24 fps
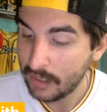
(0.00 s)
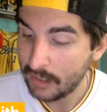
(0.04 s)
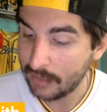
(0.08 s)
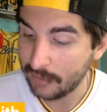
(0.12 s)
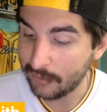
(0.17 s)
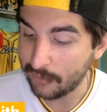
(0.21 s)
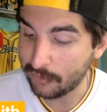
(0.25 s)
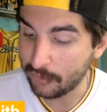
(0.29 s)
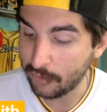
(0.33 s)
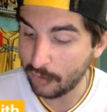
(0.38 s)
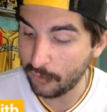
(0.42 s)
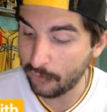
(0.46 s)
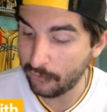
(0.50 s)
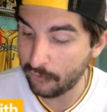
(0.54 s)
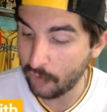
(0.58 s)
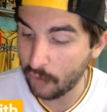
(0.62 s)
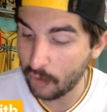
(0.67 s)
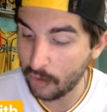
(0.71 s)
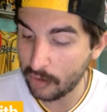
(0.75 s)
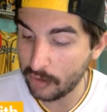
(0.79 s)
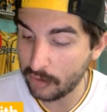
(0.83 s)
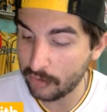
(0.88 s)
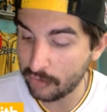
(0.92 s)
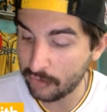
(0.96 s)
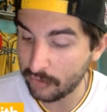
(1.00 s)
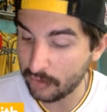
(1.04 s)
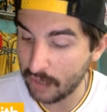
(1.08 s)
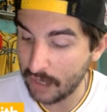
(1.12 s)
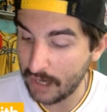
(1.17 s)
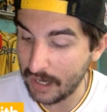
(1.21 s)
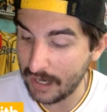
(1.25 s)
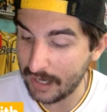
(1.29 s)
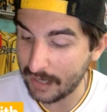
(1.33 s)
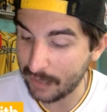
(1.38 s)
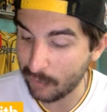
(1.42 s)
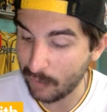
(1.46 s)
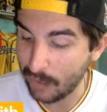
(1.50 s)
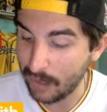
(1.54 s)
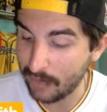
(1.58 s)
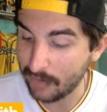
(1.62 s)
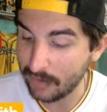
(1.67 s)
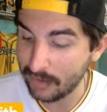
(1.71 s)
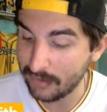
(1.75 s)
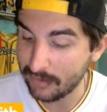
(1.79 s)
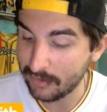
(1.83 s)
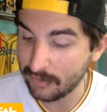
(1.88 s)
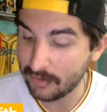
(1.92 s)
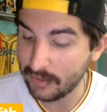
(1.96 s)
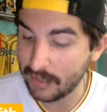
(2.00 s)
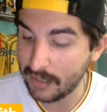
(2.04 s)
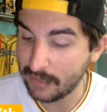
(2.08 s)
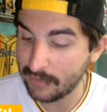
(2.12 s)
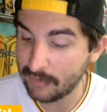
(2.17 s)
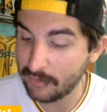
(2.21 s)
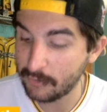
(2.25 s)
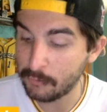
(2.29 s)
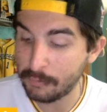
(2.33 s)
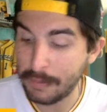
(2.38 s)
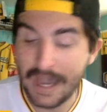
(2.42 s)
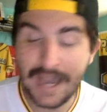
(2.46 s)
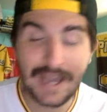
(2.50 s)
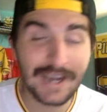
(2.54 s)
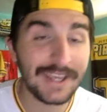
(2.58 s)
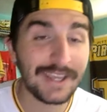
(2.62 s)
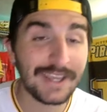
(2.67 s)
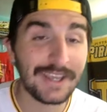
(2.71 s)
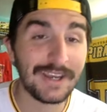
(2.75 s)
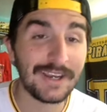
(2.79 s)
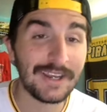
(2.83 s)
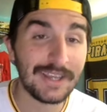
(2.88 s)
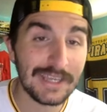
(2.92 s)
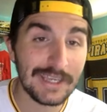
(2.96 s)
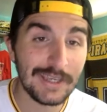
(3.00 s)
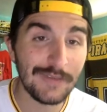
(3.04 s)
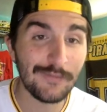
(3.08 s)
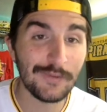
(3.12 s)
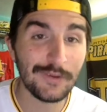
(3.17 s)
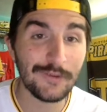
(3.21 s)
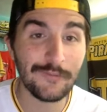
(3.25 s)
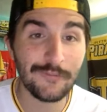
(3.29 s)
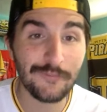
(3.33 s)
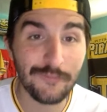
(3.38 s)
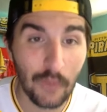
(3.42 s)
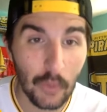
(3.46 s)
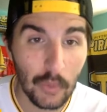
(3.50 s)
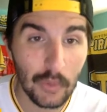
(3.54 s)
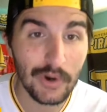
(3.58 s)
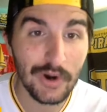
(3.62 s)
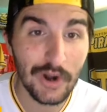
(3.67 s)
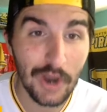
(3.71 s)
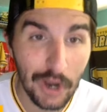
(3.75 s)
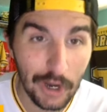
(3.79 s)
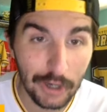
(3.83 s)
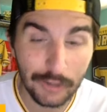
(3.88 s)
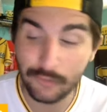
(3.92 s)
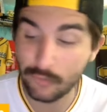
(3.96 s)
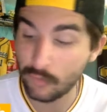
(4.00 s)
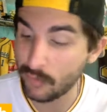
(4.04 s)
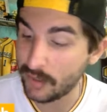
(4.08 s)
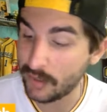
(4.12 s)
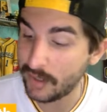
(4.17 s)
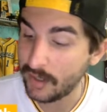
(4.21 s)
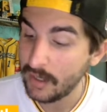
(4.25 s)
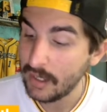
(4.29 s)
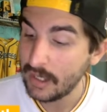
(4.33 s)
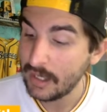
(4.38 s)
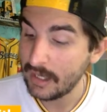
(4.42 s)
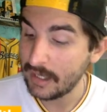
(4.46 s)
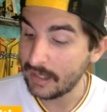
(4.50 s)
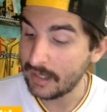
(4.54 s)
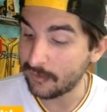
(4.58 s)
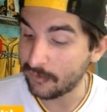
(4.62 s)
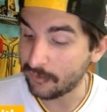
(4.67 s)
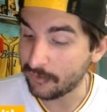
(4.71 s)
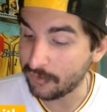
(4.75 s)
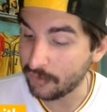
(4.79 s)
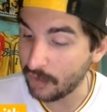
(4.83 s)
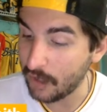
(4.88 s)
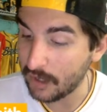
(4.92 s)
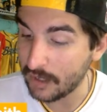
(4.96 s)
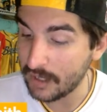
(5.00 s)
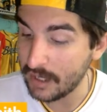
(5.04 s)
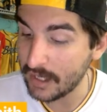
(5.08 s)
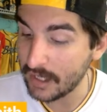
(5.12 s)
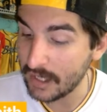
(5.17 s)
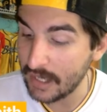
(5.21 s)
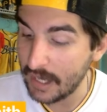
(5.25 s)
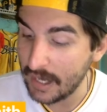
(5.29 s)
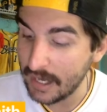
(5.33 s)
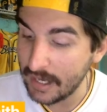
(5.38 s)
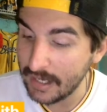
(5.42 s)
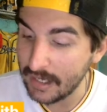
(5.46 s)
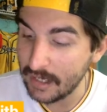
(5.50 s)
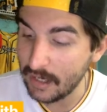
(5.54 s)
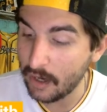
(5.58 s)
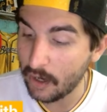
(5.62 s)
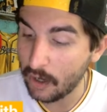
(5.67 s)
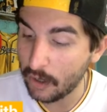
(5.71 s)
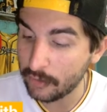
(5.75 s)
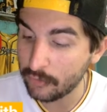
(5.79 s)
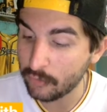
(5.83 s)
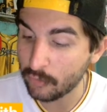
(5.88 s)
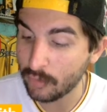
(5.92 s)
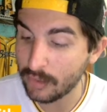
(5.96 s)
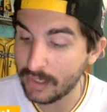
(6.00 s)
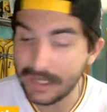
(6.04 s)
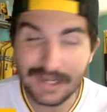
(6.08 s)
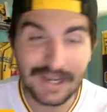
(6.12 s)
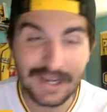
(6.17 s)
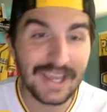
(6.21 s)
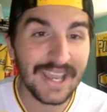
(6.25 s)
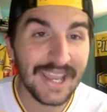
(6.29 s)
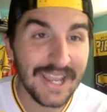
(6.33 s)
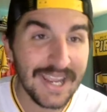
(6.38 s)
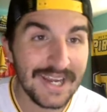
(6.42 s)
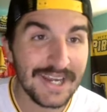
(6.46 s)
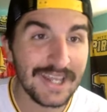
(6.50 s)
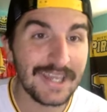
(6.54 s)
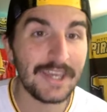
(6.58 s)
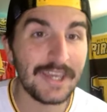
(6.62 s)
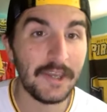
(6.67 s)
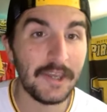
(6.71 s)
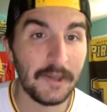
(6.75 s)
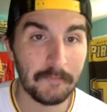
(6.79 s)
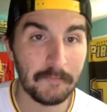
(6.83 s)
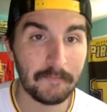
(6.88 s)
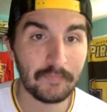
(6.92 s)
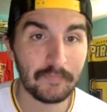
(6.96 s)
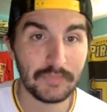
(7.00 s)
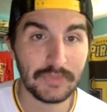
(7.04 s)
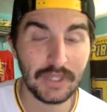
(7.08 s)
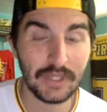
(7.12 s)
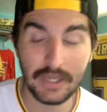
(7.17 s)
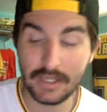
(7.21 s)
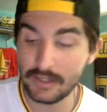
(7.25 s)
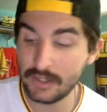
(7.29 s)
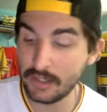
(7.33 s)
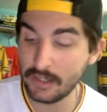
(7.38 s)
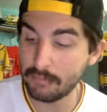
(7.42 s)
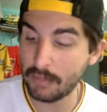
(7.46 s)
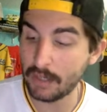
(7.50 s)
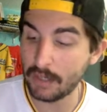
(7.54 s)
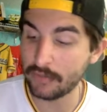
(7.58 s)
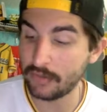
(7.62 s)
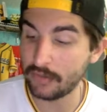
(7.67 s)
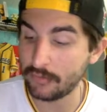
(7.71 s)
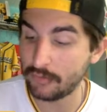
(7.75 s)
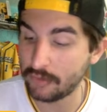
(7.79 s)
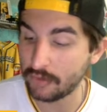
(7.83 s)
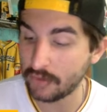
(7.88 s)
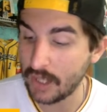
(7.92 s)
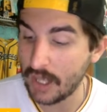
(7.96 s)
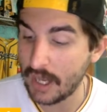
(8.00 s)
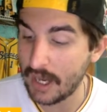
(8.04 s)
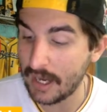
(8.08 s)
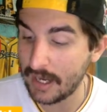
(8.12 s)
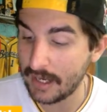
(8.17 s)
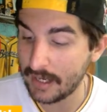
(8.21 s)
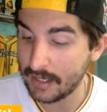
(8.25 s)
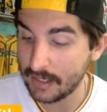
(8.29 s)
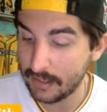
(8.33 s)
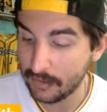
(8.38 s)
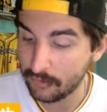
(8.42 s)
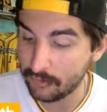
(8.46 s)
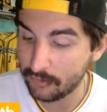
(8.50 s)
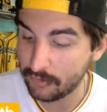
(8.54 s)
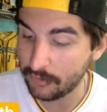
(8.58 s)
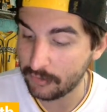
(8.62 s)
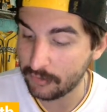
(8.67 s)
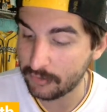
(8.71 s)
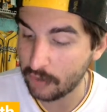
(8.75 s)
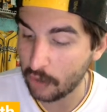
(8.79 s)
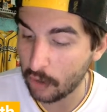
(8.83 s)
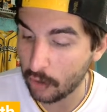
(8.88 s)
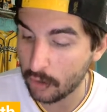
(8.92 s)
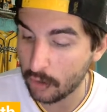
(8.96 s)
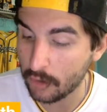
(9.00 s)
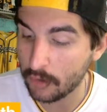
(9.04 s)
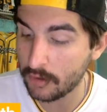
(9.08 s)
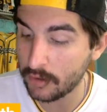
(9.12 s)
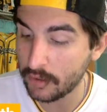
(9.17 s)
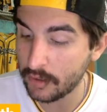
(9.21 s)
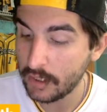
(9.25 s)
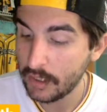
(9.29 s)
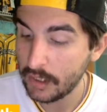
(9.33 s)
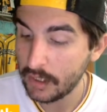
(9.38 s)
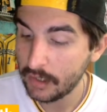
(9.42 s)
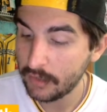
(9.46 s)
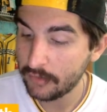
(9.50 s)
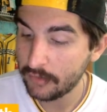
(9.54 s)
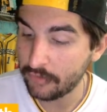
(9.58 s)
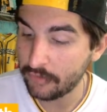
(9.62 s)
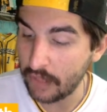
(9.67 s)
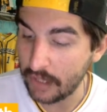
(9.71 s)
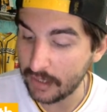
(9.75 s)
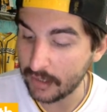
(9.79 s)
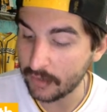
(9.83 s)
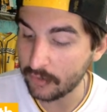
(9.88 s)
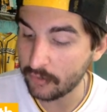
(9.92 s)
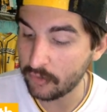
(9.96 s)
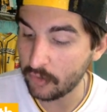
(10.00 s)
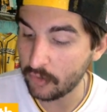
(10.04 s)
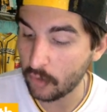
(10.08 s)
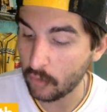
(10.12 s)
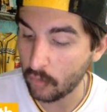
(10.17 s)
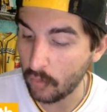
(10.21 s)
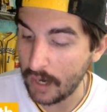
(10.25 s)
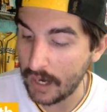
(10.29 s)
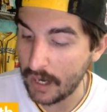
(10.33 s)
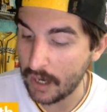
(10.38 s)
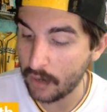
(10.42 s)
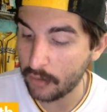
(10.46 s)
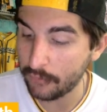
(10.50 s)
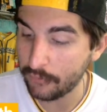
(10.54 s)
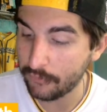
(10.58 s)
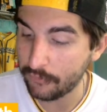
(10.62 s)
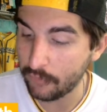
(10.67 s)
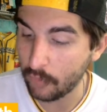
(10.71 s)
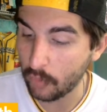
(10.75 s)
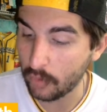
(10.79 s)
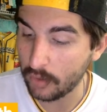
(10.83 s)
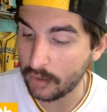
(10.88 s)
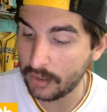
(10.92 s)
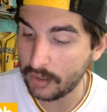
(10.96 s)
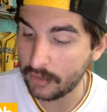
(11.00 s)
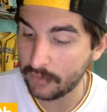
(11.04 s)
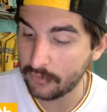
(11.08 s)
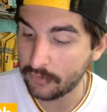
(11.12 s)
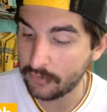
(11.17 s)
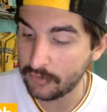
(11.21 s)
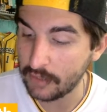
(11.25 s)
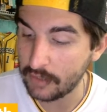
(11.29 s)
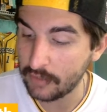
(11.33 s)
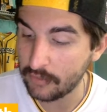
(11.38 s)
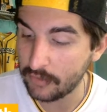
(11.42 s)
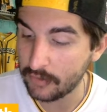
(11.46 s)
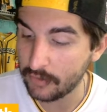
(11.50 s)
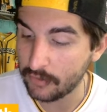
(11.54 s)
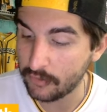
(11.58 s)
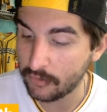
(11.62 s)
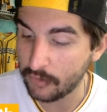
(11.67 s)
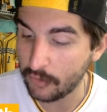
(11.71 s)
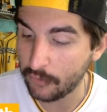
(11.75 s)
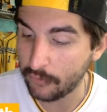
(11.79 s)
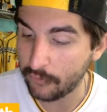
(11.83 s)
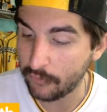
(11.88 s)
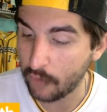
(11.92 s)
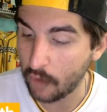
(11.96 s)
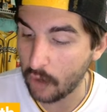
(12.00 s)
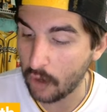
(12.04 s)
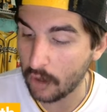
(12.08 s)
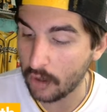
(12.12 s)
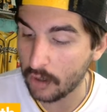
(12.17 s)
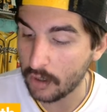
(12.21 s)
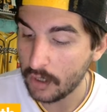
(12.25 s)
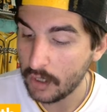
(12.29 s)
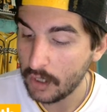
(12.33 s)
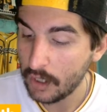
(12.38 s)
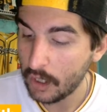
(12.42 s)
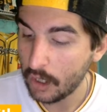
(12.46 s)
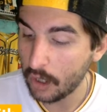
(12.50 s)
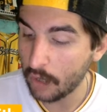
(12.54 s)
And so far in July, Rowdy Tellez is batting an even 400 and slugging 880 in the month of July, and has just turned things around for his season so far.